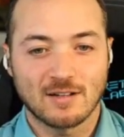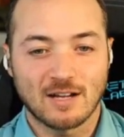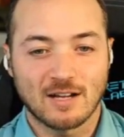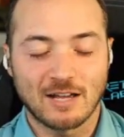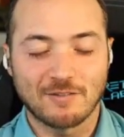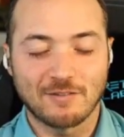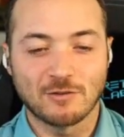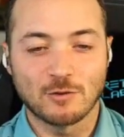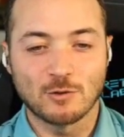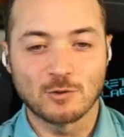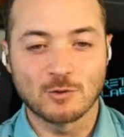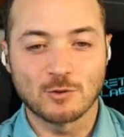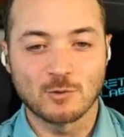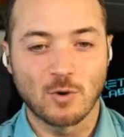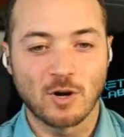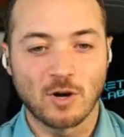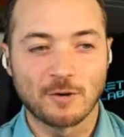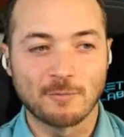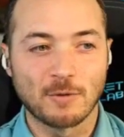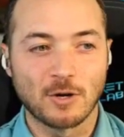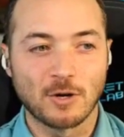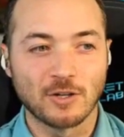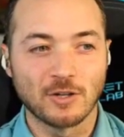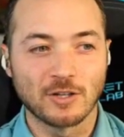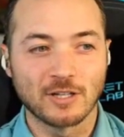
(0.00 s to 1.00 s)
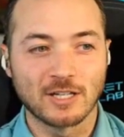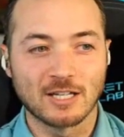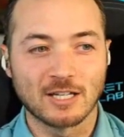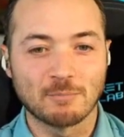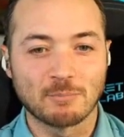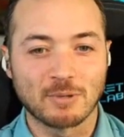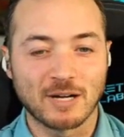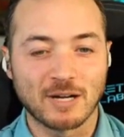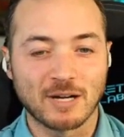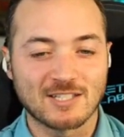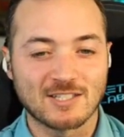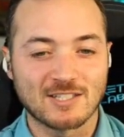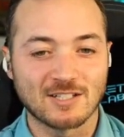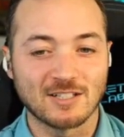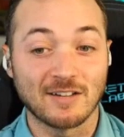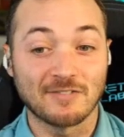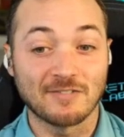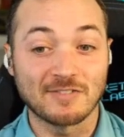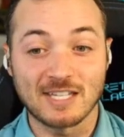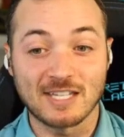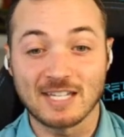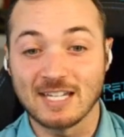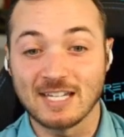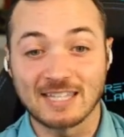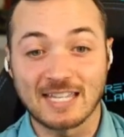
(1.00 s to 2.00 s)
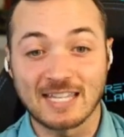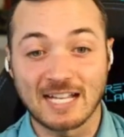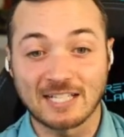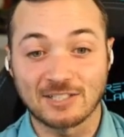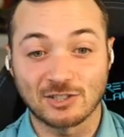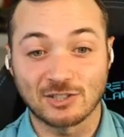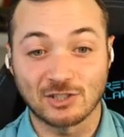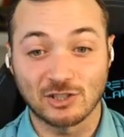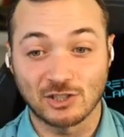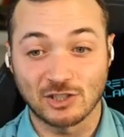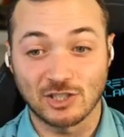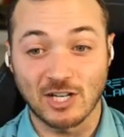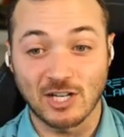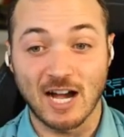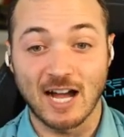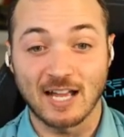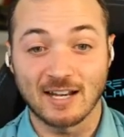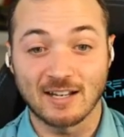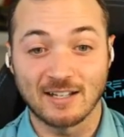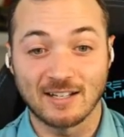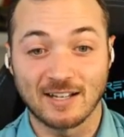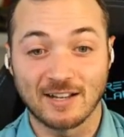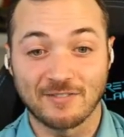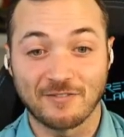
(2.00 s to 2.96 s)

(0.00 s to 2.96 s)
I've used one mulligan, but I still have to hit that shot.